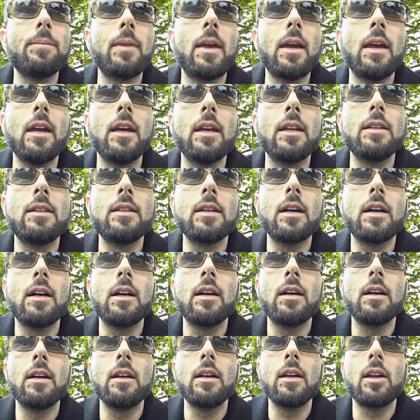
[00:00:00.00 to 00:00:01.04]
and
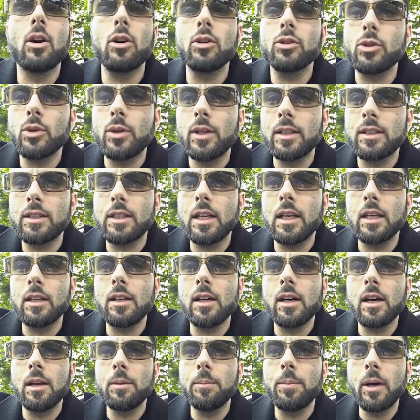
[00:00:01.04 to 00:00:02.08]
it also hits king
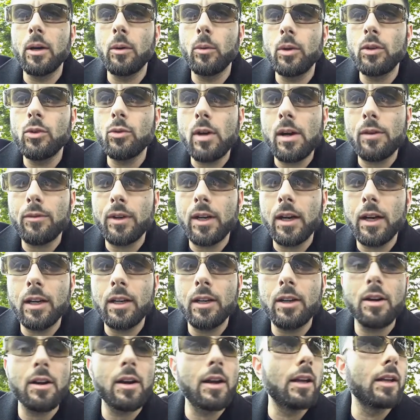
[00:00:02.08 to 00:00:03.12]
9, but we do have a 9
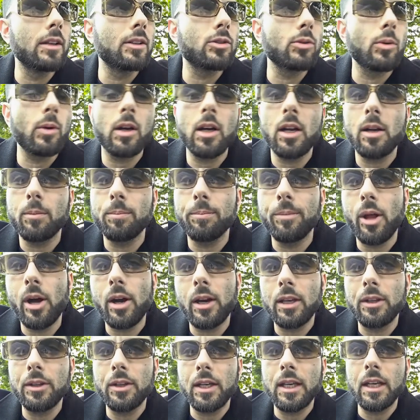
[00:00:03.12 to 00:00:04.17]
in our hand, so we're kind of
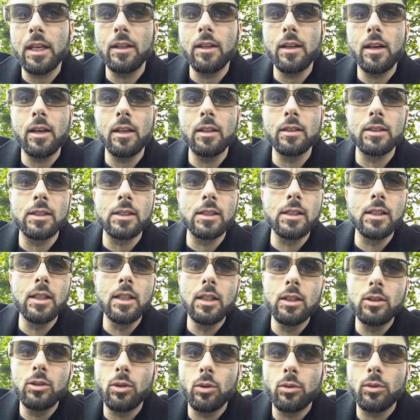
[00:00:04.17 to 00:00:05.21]
blocking the king 9s.
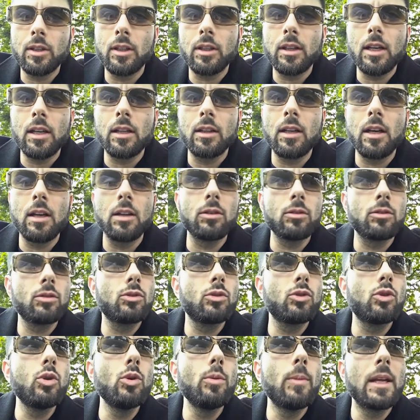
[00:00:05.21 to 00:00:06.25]
Don't think that
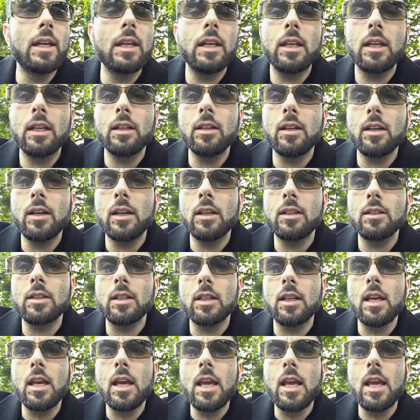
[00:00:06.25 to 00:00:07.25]
too many king 9s.